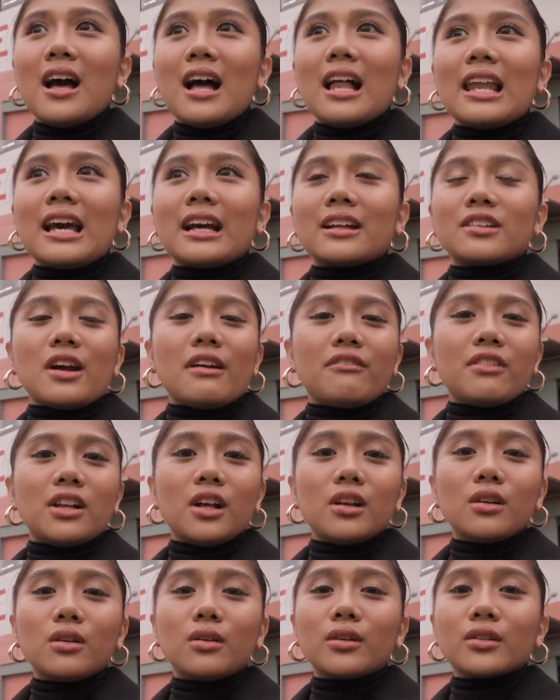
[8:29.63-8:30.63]
like travel
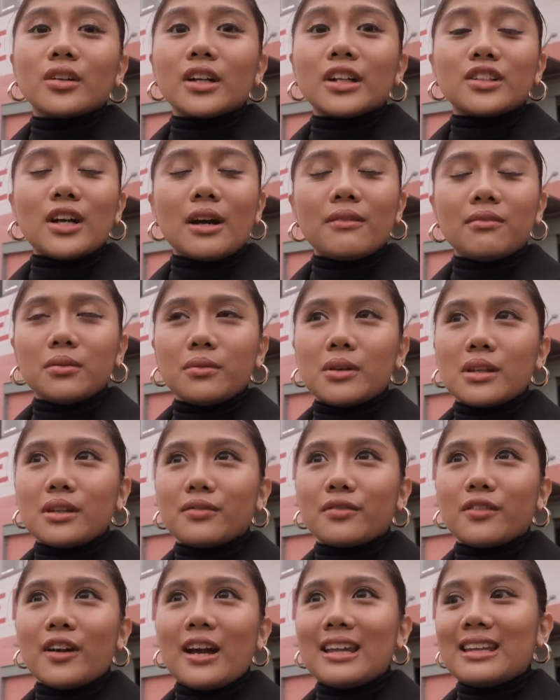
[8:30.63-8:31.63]
alone or travel with a
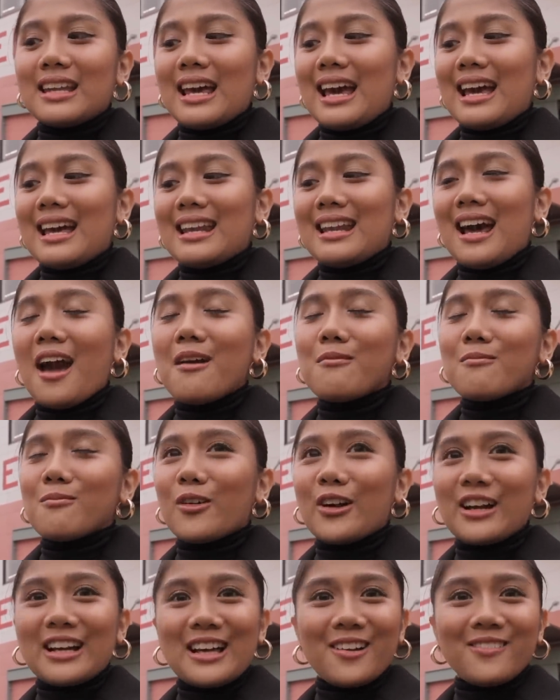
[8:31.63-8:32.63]
friend, and I'm
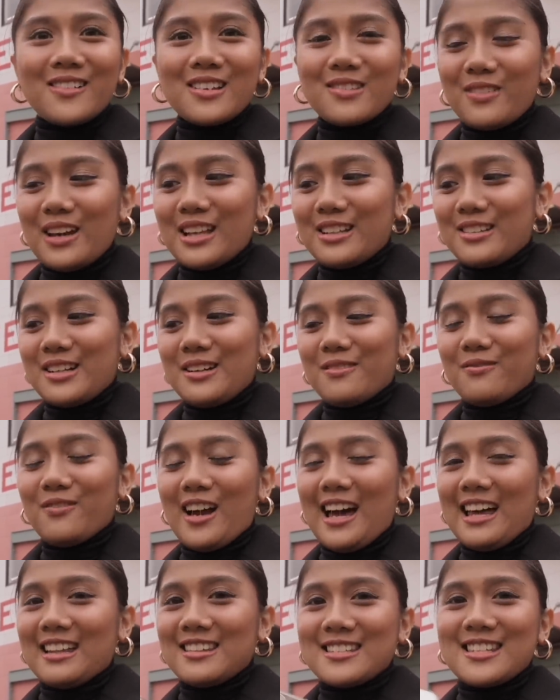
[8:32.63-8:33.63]
working with my dream
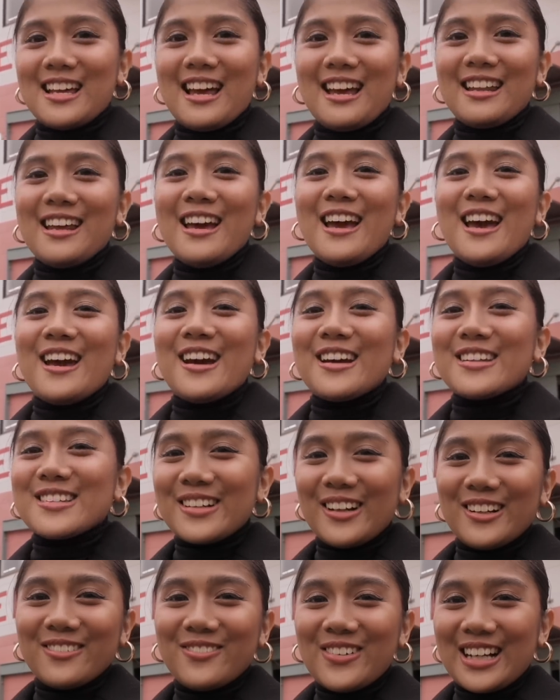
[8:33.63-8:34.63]
brands, and it's
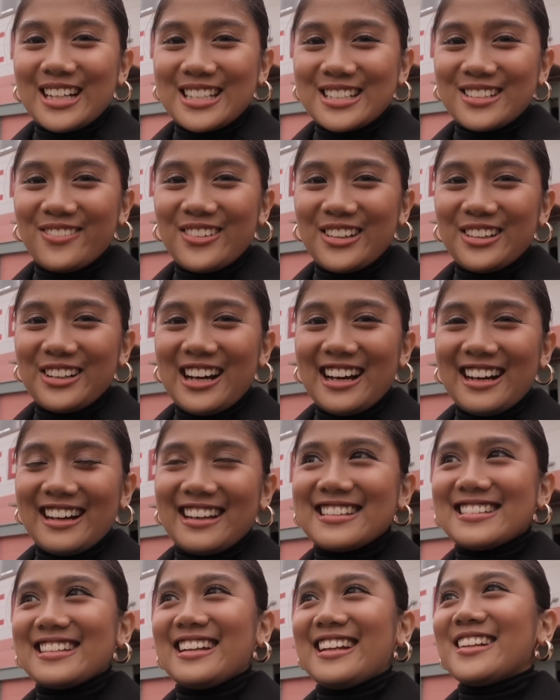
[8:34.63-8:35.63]
all because of you
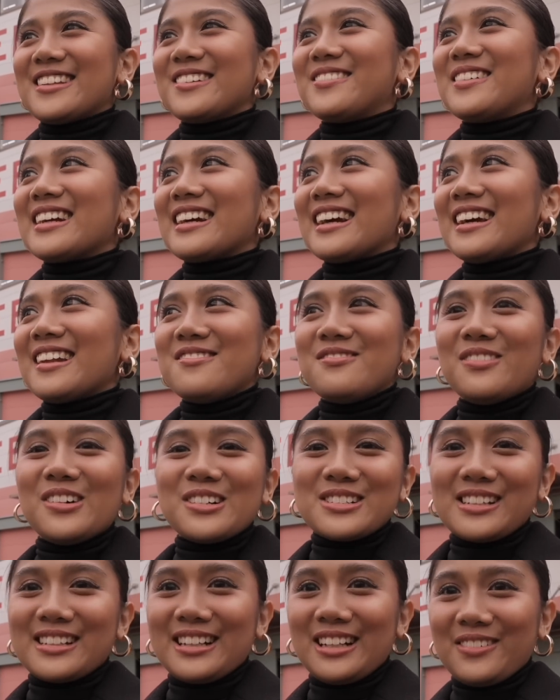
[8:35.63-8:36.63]
guys. And I don't want to get
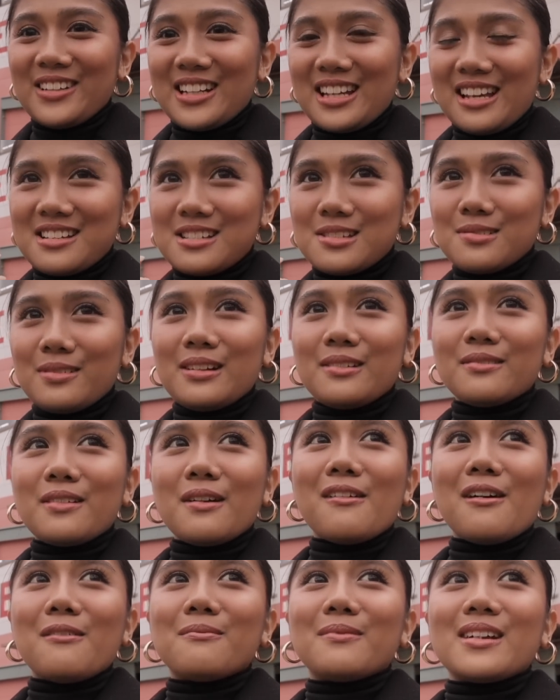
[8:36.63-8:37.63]
emotional, but I just want to
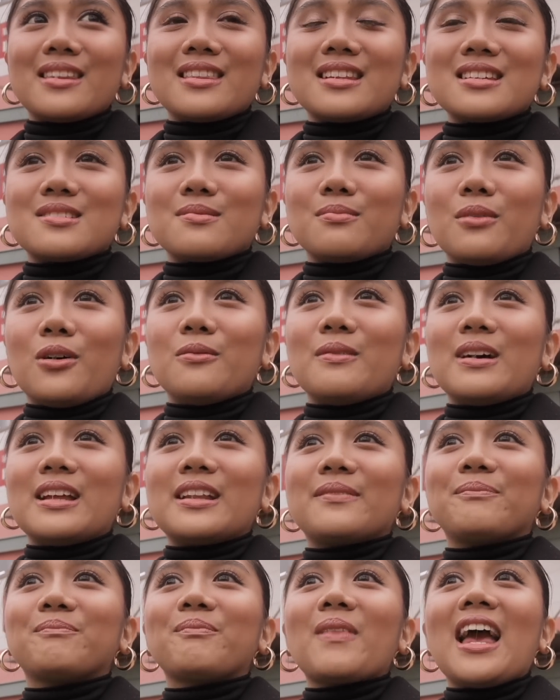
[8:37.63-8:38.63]
remember this
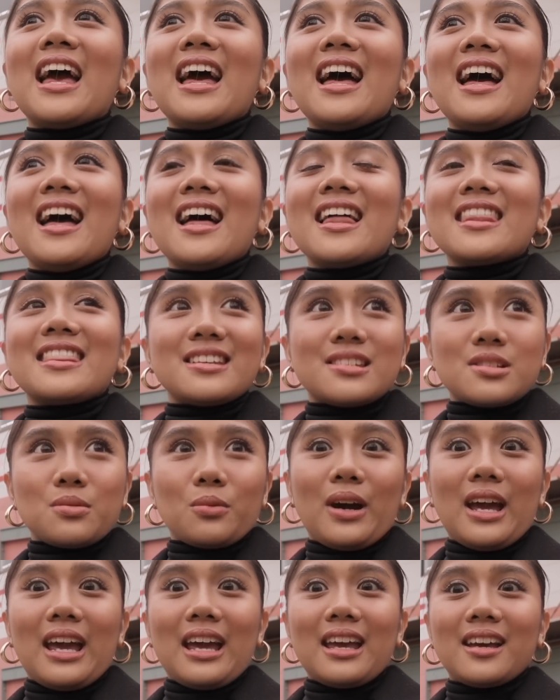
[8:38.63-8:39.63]
moment this
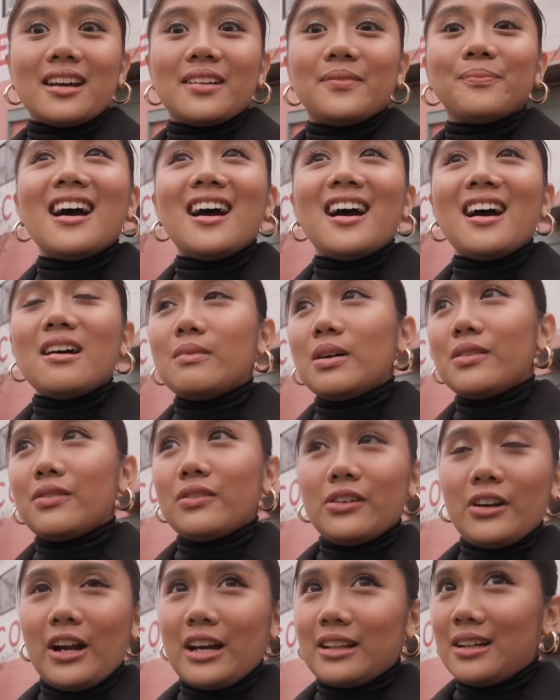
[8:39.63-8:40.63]
way. And my
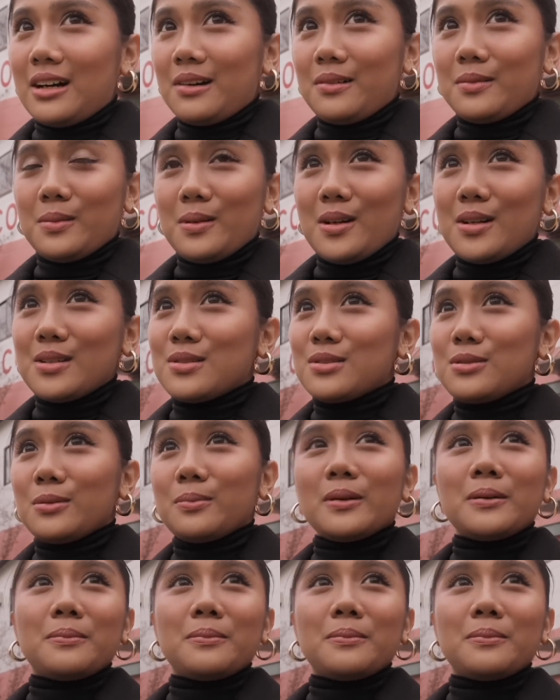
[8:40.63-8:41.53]
view right now is super